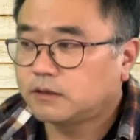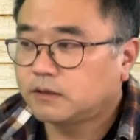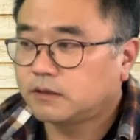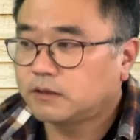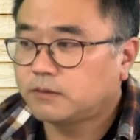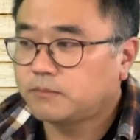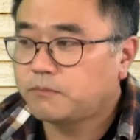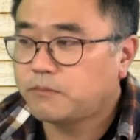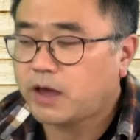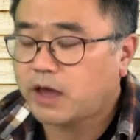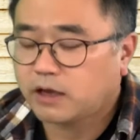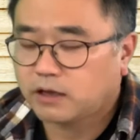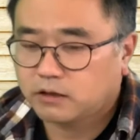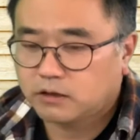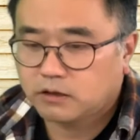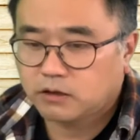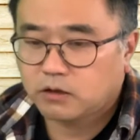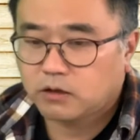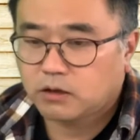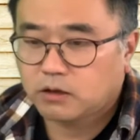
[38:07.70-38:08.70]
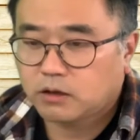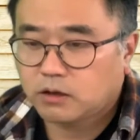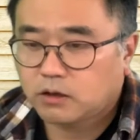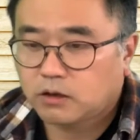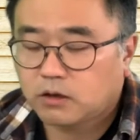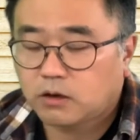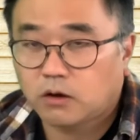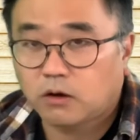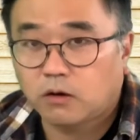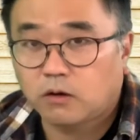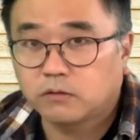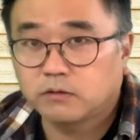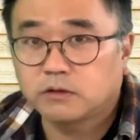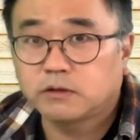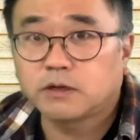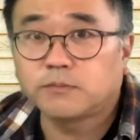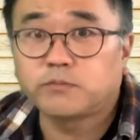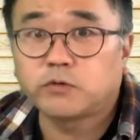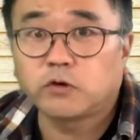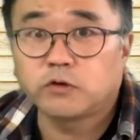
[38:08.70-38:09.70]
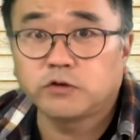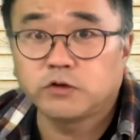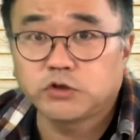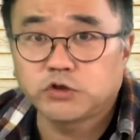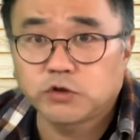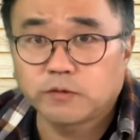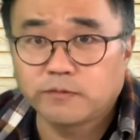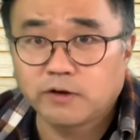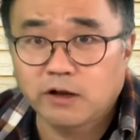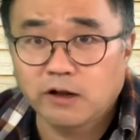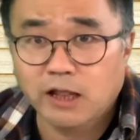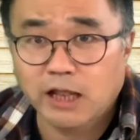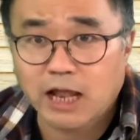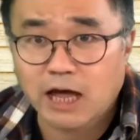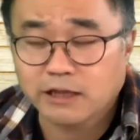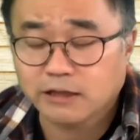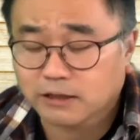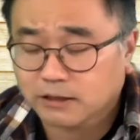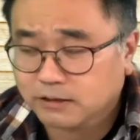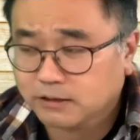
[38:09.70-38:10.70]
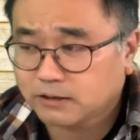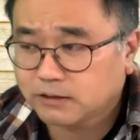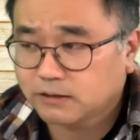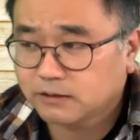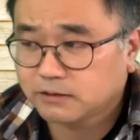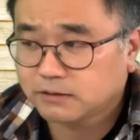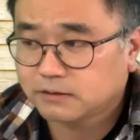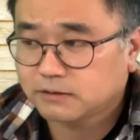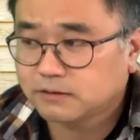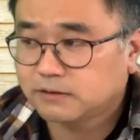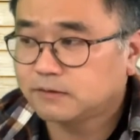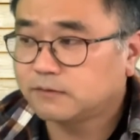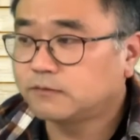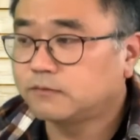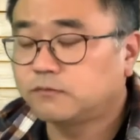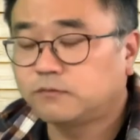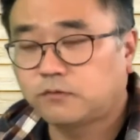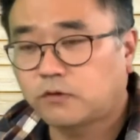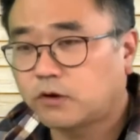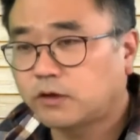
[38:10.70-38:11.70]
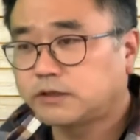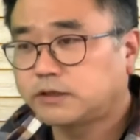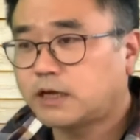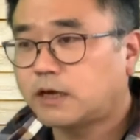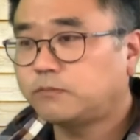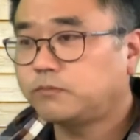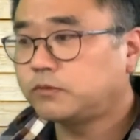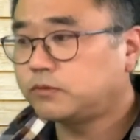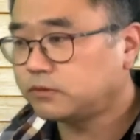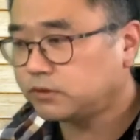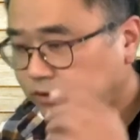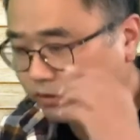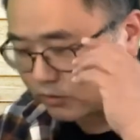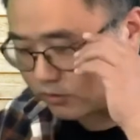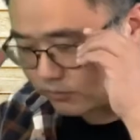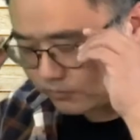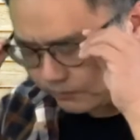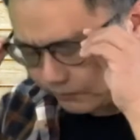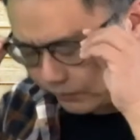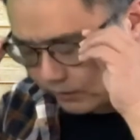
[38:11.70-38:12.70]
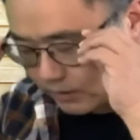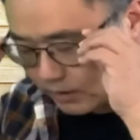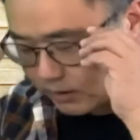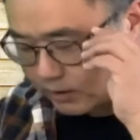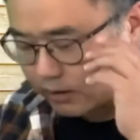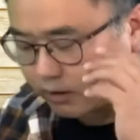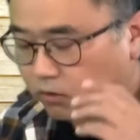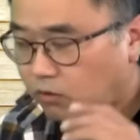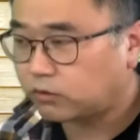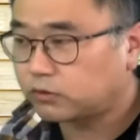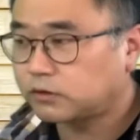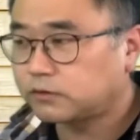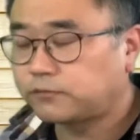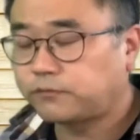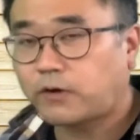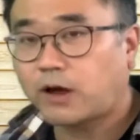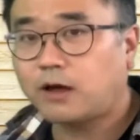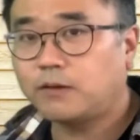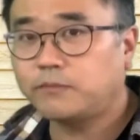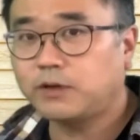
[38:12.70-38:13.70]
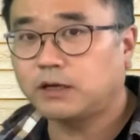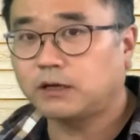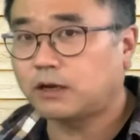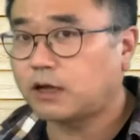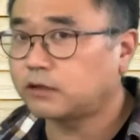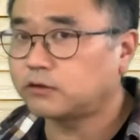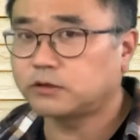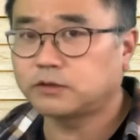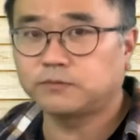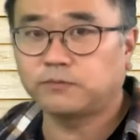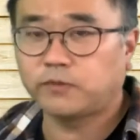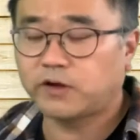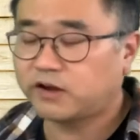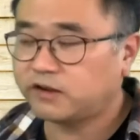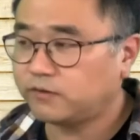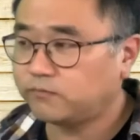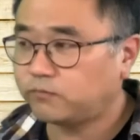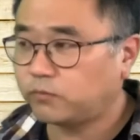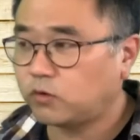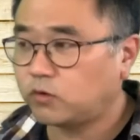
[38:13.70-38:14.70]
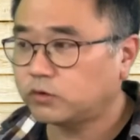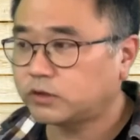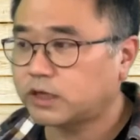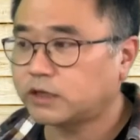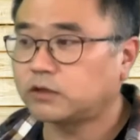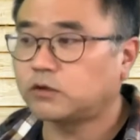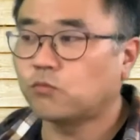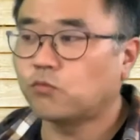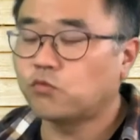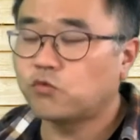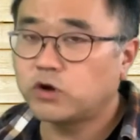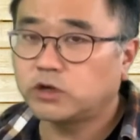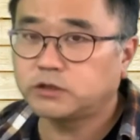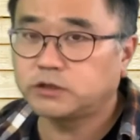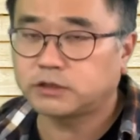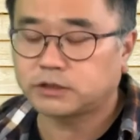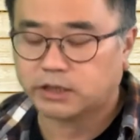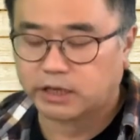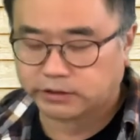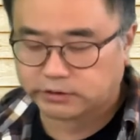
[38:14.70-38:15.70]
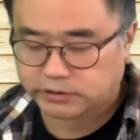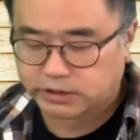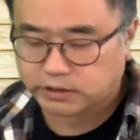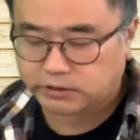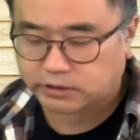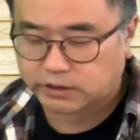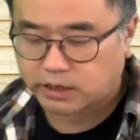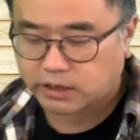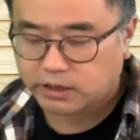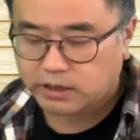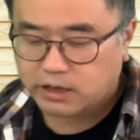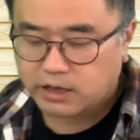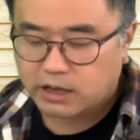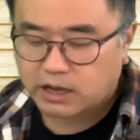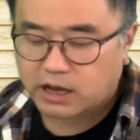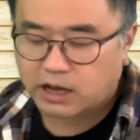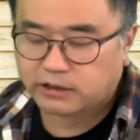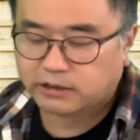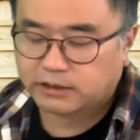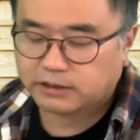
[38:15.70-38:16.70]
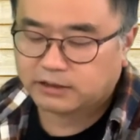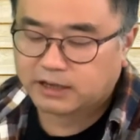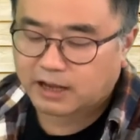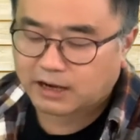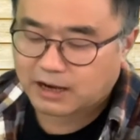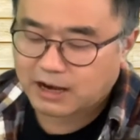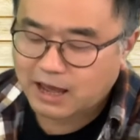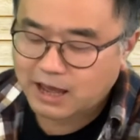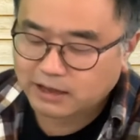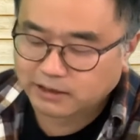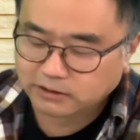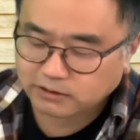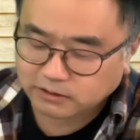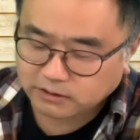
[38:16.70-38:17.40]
made on the produce of the land. For example, the all those farming land is very important, woods and etc. And that land